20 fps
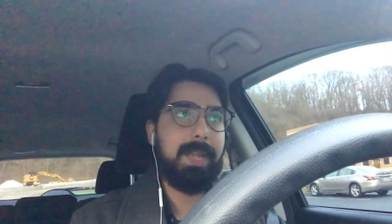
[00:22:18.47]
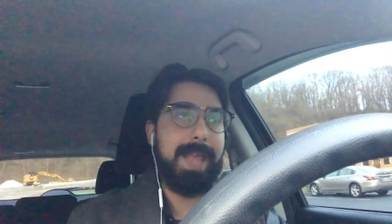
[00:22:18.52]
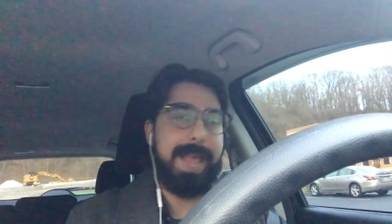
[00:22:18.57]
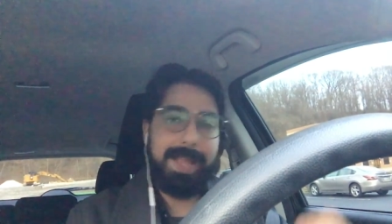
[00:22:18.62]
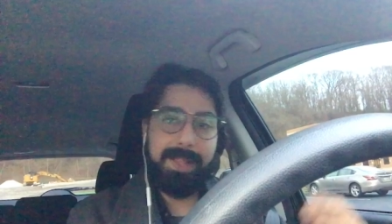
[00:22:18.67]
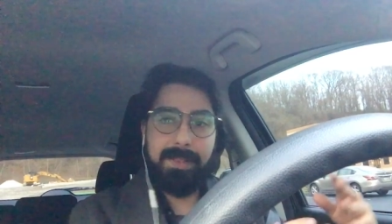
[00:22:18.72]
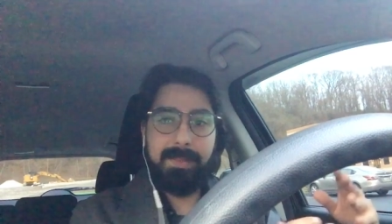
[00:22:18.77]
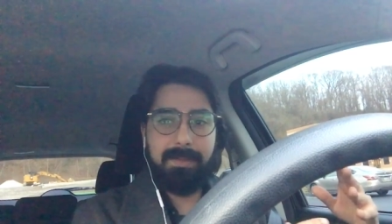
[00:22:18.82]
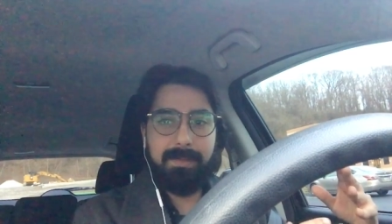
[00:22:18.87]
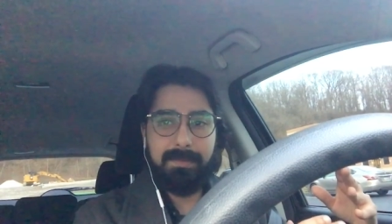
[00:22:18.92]

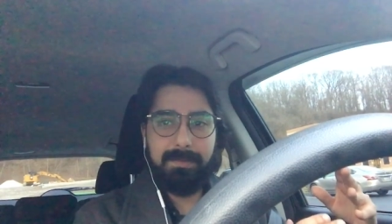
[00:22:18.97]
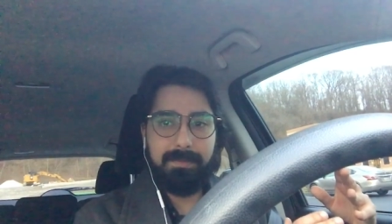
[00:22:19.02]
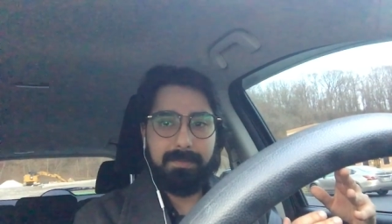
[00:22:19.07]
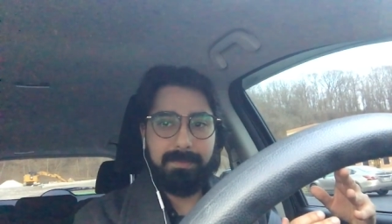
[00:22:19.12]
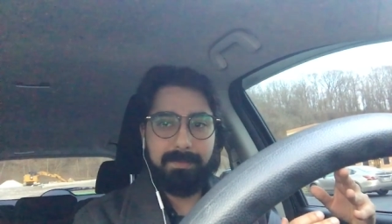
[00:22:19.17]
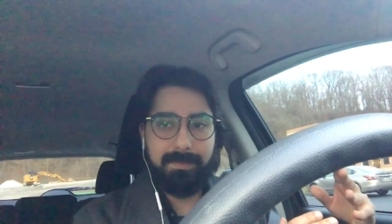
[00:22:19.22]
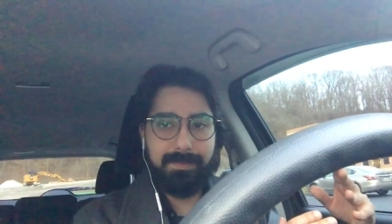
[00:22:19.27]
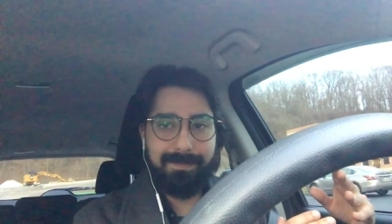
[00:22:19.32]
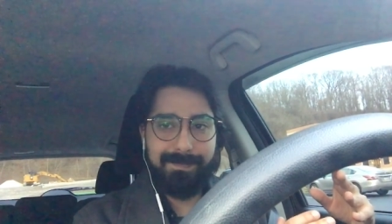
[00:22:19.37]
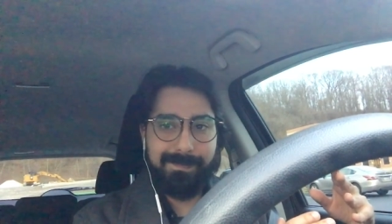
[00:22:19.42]
And
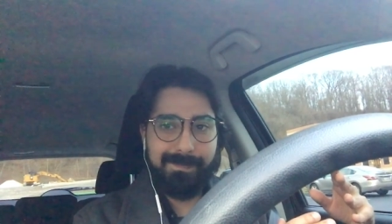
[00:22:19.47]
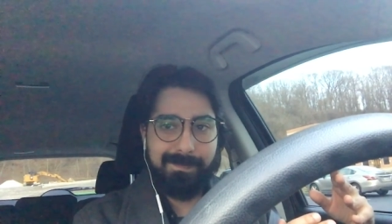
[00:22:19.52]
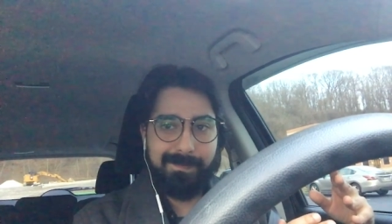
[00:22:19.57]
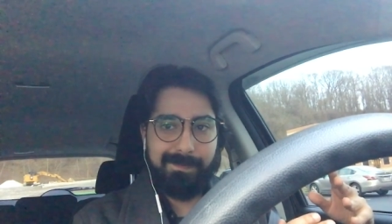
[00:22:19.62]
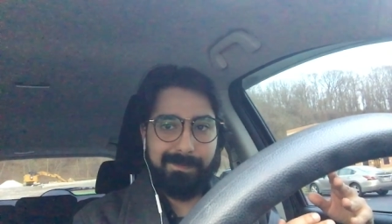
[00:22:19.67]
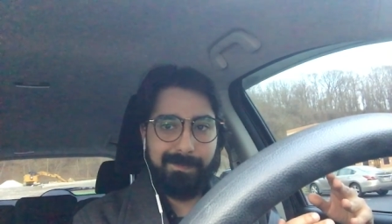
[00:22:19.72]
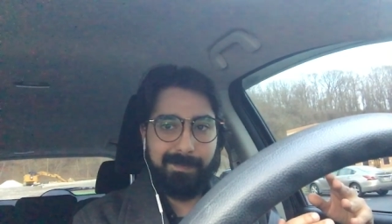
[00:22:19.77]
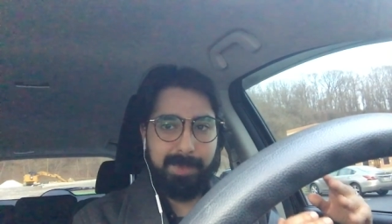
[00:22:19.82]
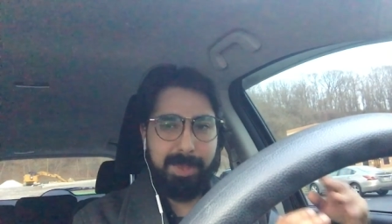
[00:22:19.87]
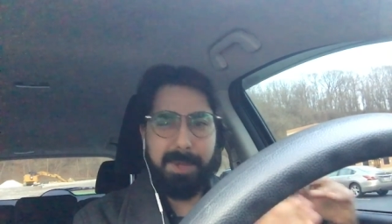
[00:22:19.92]

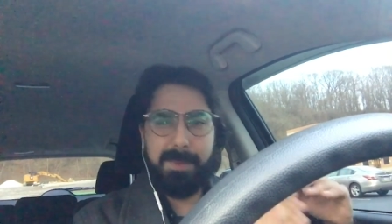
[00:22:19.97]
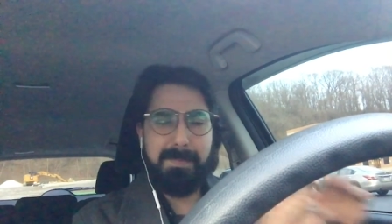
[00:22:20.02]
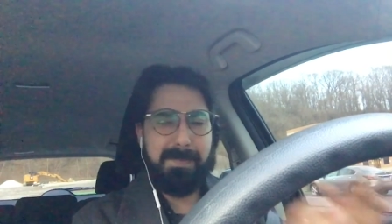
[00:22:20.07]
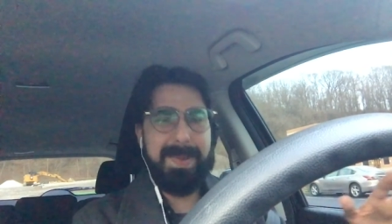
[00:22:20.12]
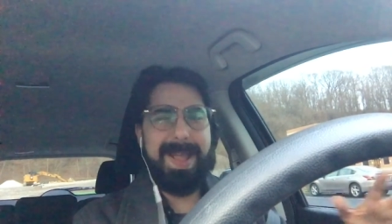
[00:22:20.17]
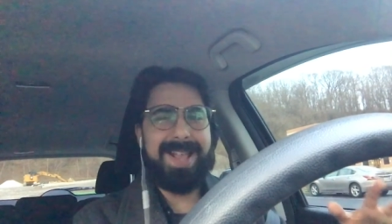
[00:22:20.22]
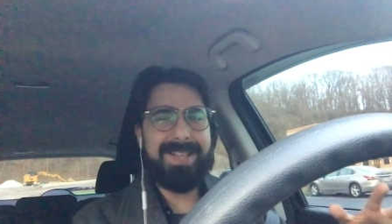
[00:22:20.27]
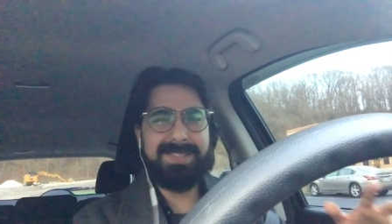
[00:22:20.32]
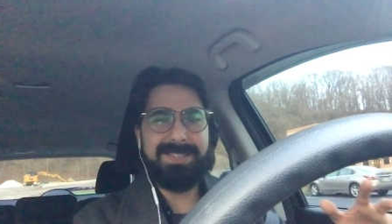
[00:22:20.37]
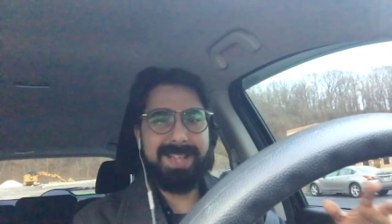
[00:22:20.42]
the
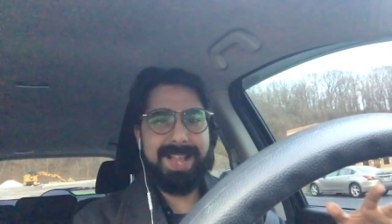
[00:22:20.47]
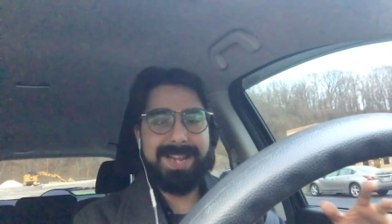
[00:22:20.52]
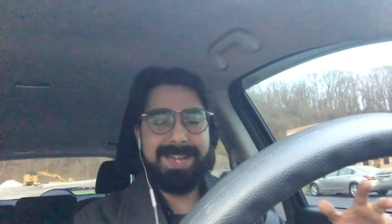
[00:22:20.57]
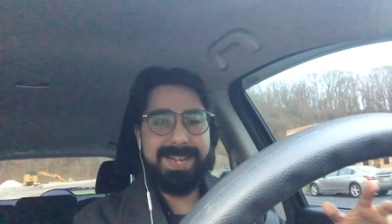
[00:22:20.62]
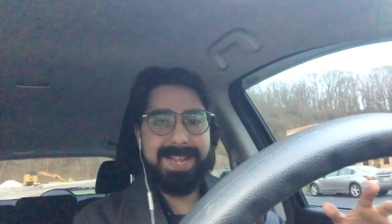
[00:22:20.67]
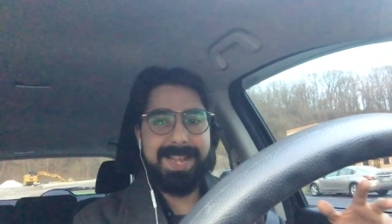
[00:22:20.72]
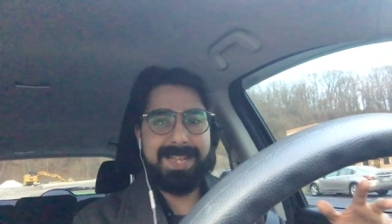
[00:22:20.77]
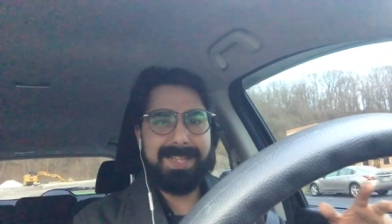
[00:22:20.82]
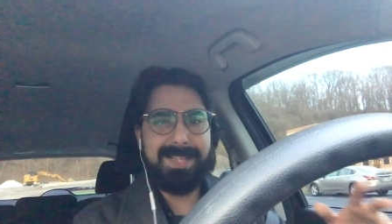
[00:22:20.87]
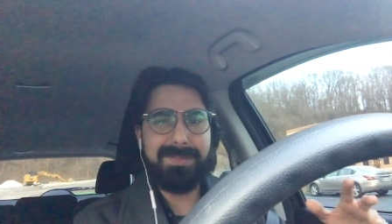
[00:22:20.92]
best
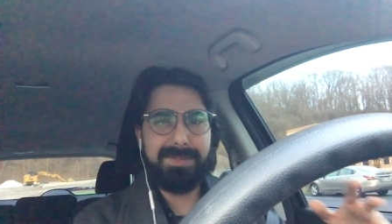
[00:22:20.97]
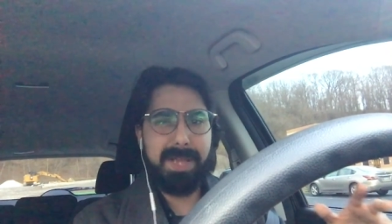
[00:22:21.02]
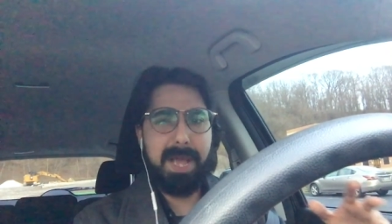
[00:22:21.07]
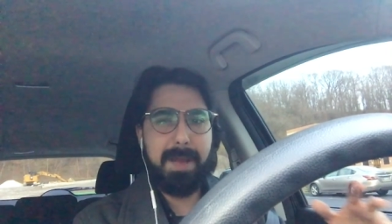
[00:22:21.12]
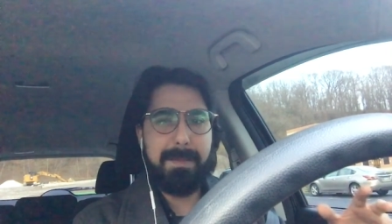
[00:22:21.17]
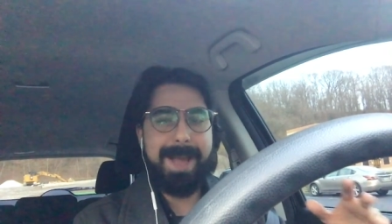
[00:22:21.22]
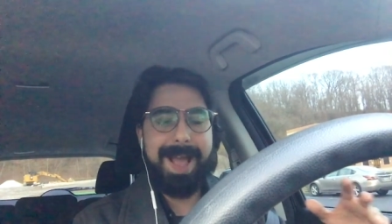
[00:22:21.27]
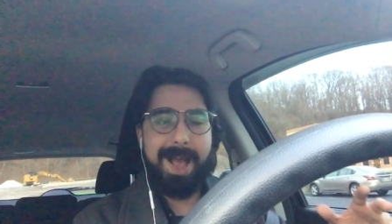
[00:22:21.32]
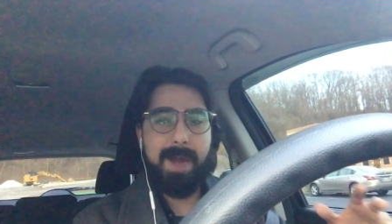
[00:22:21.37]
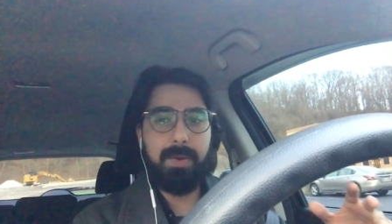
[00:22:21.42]
idea that's
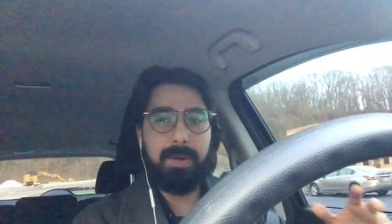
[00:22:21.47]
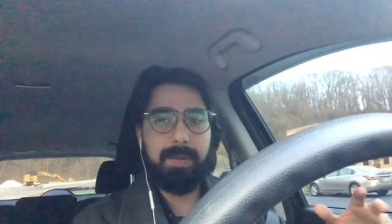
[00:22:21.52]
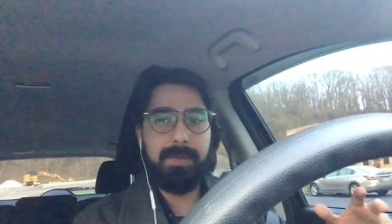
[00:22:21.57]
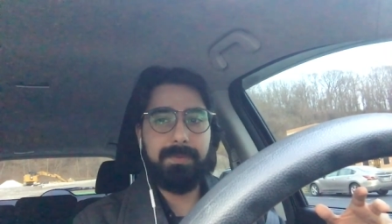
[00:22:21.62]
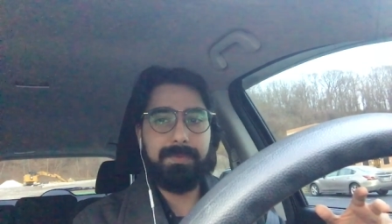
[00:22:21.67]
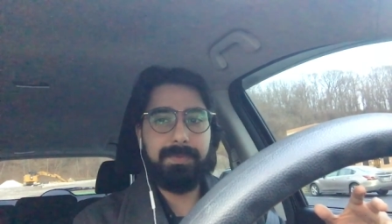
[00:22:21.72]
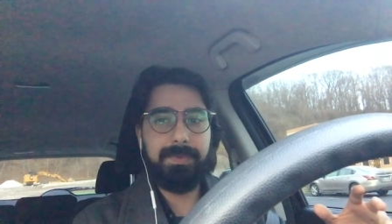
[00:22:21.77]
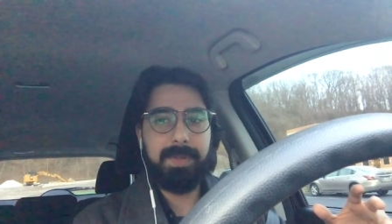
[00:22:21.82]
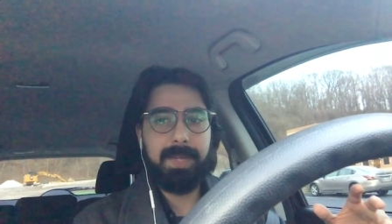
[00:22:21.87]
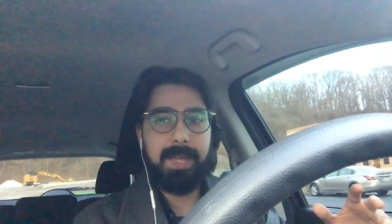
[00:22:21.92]
come out
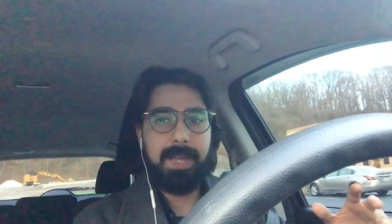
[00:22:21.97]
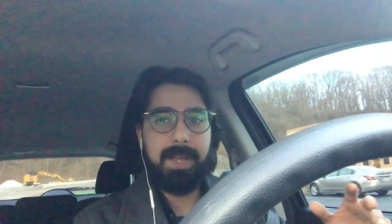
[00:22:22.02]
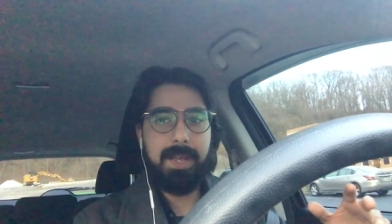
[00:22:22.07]
of